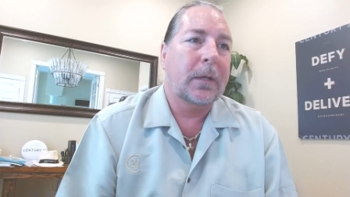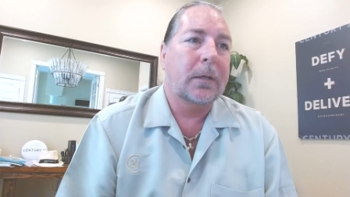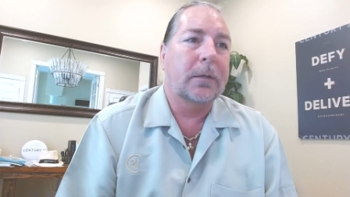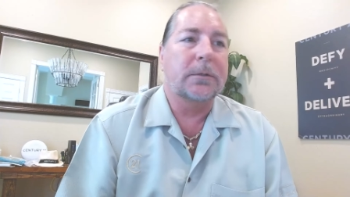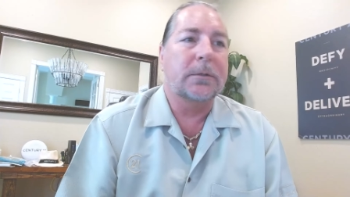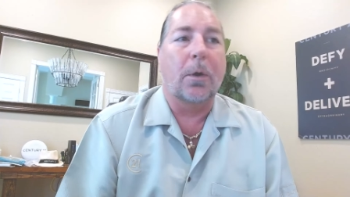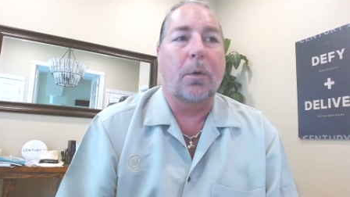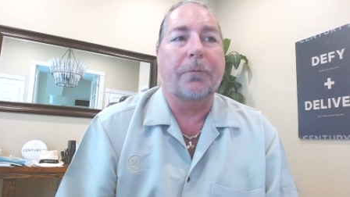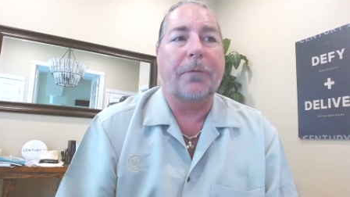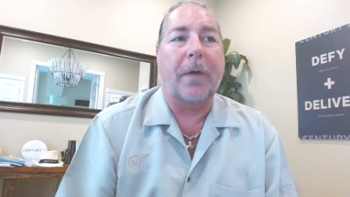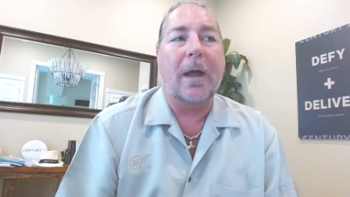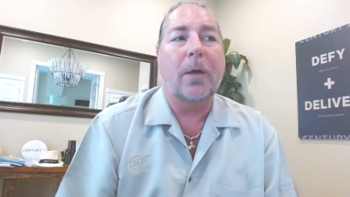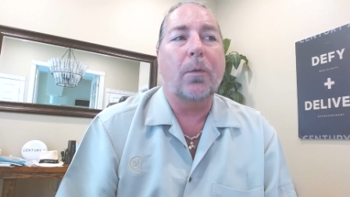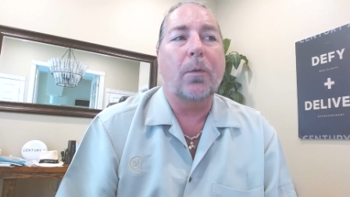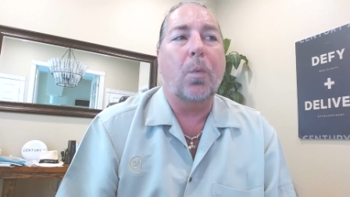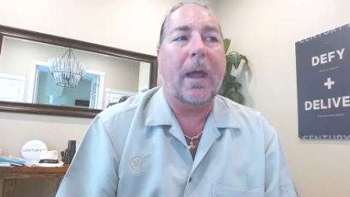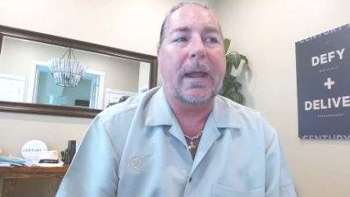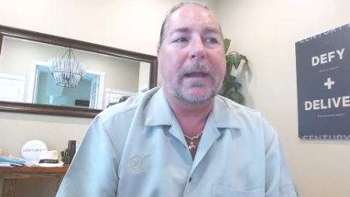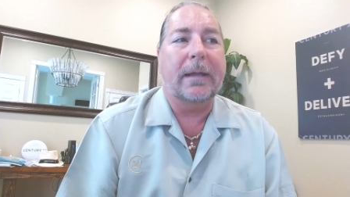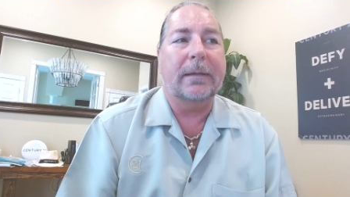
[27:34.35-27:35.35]
Yeah. So if I
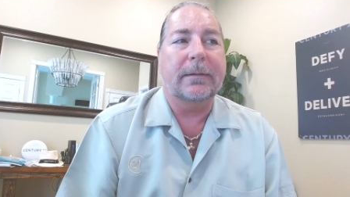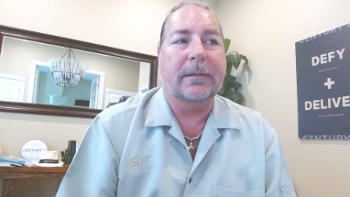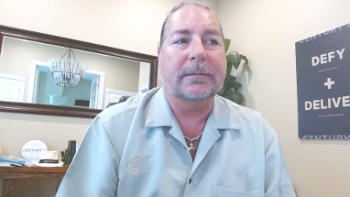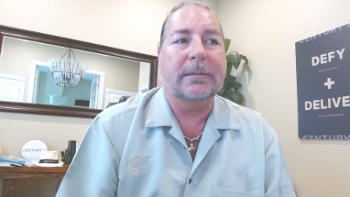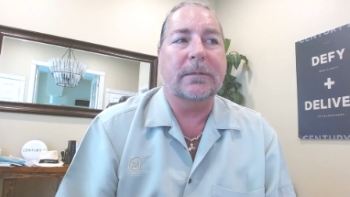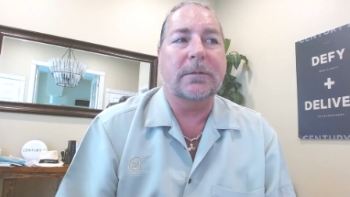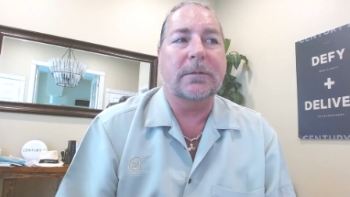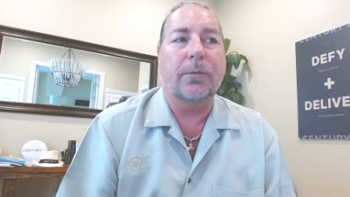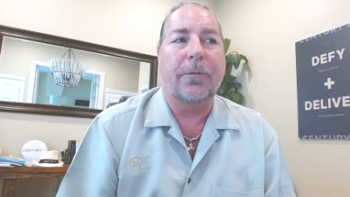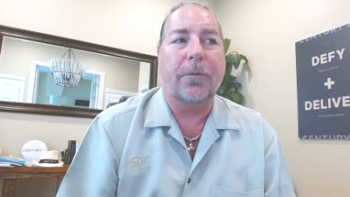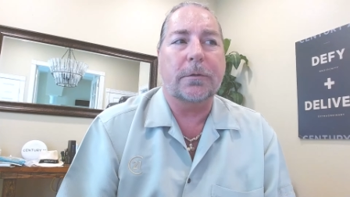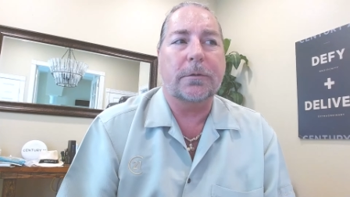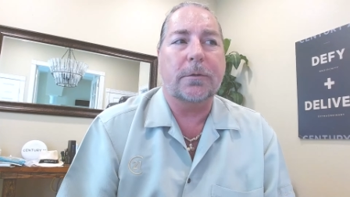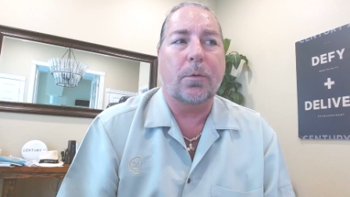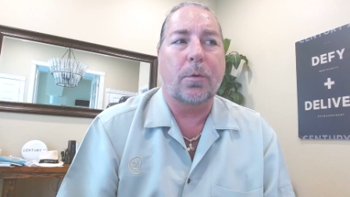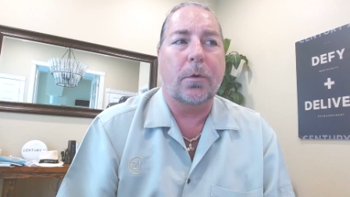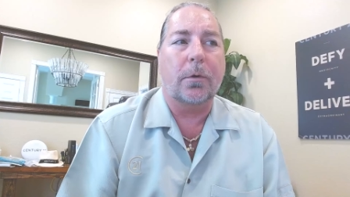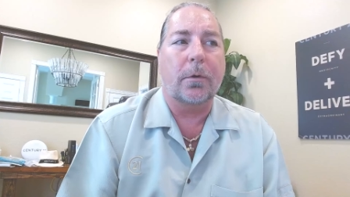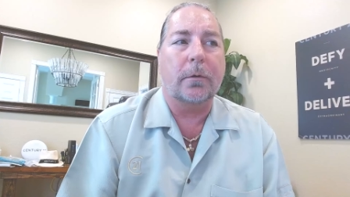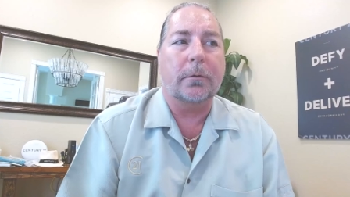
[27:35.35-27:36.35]
wait, this is first
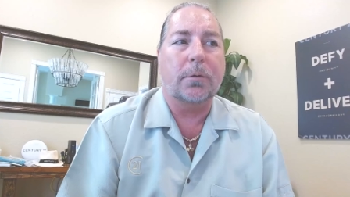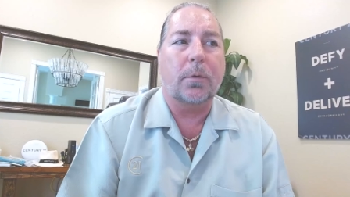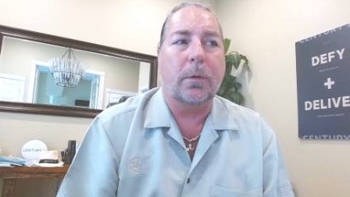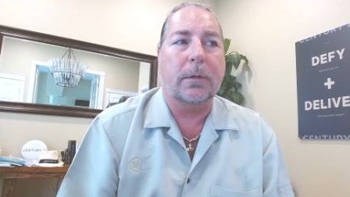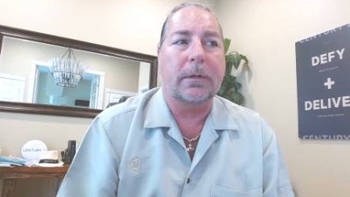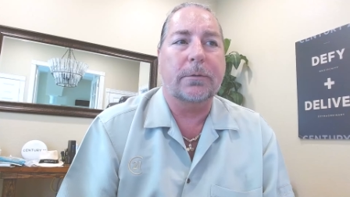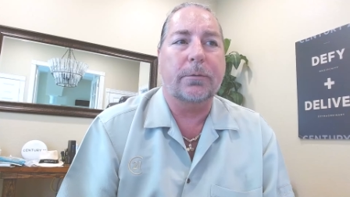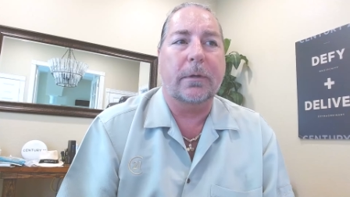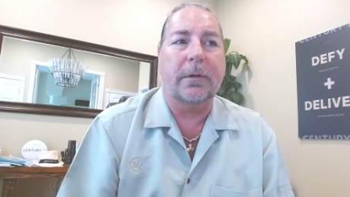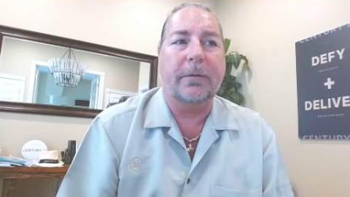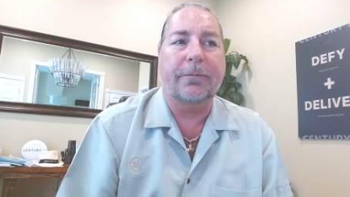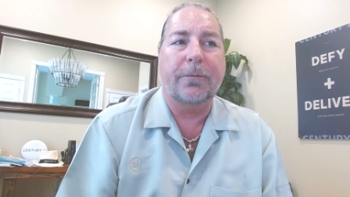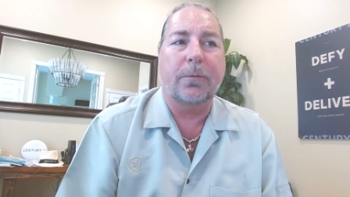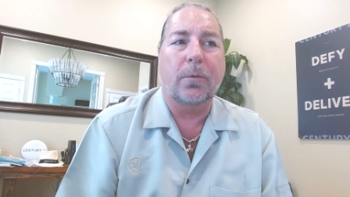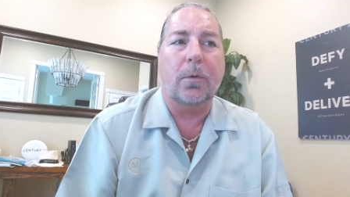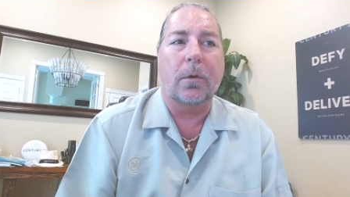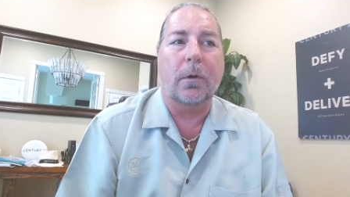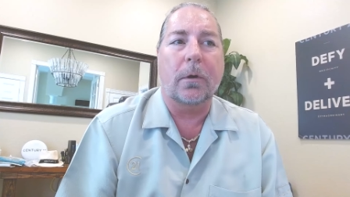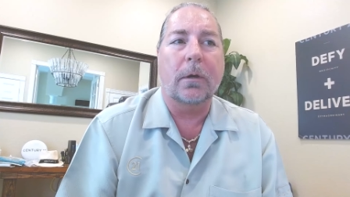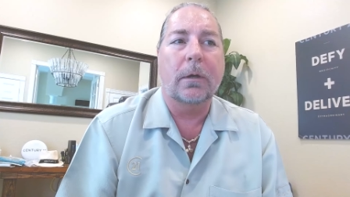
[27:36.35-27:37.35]
quarter twenty
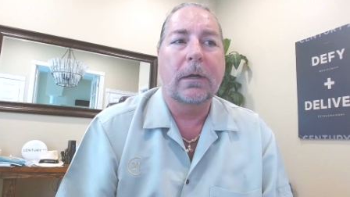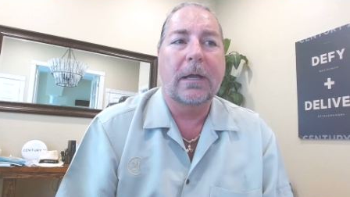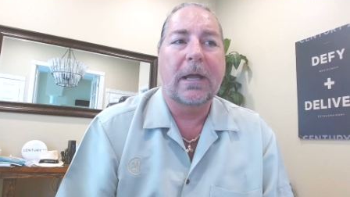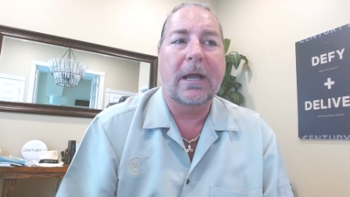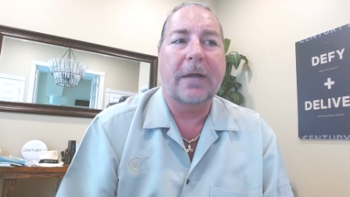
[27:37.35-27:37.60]
twenty-four.